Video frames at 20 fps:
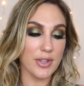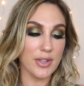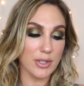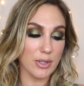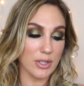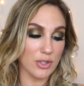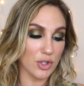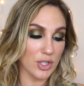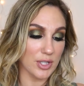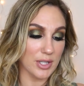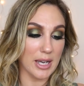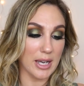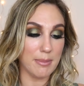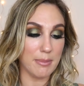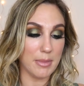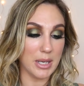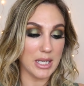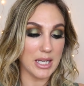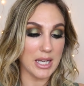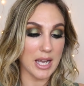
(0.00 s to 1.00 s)
This is just a
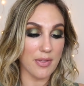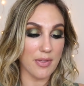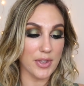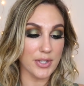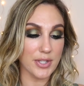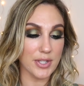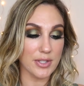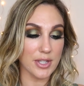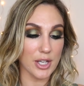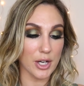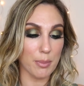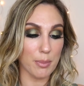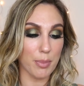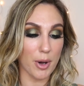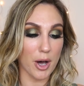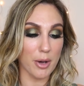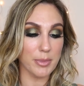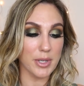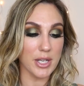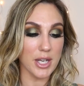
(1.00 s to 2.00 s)
mini, and this is their
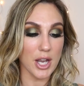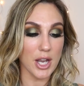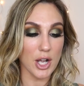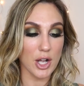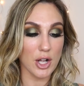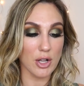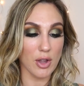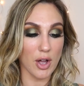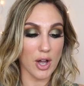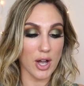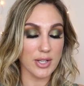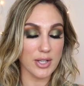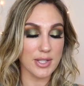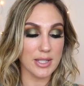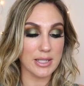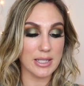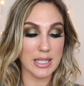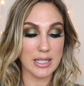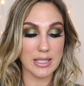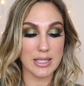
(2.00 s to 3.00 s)
Balmy Gloss
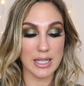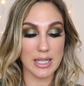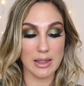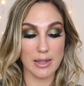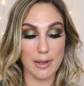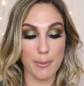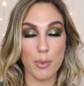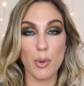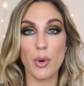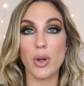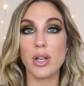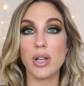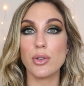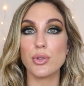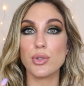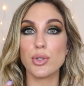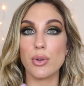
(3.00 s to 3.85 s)
Tinted Lip Oil.